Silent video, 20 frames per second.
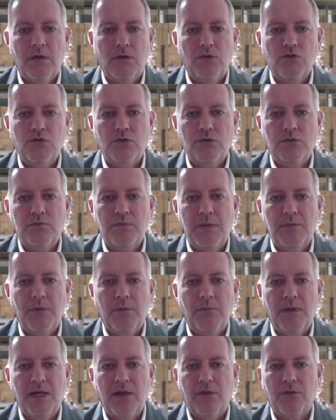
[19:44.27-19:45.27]
Jewish
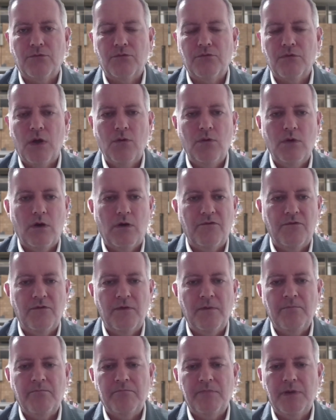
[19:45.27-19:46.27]
people being thrown off
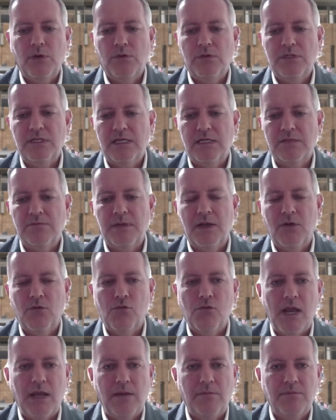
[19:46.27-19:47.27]
buildings, being
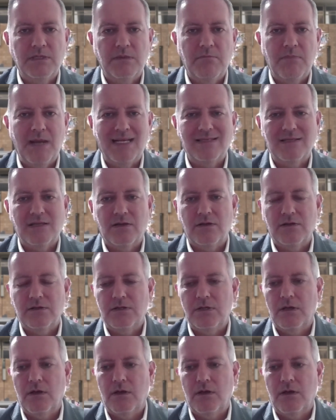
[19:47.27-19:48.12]
raped and massacred?